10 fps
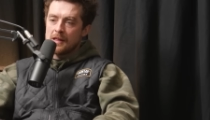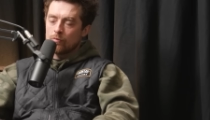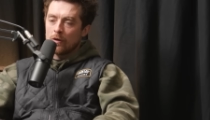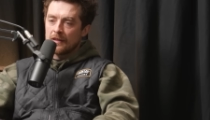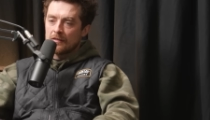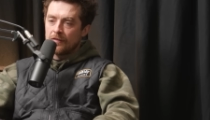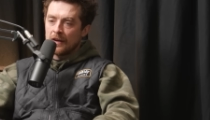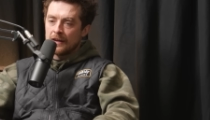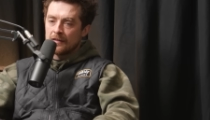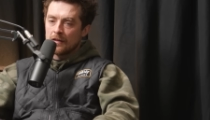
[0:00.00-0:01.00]
But that's what I think is
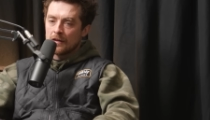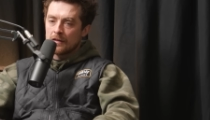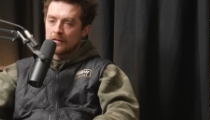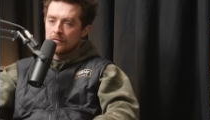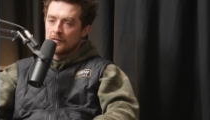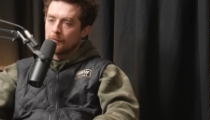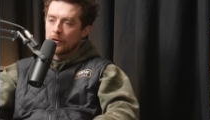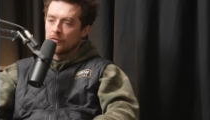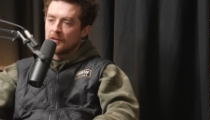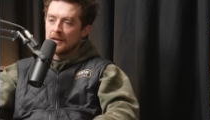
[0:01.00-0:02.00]
funny is like some
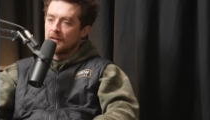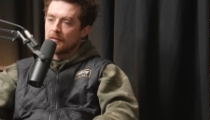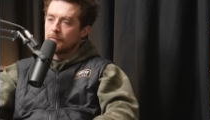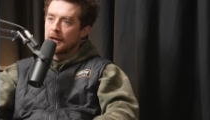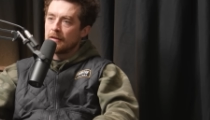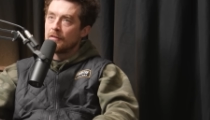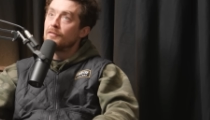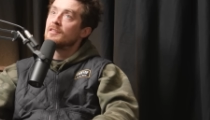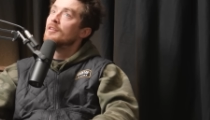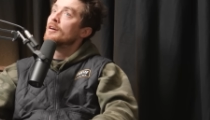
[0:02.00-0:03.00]
content. It doesn't matter if
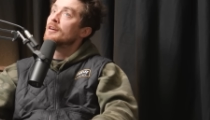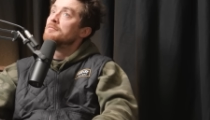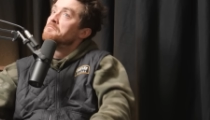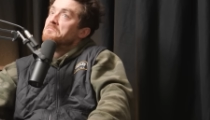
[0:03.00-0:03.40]
it's like,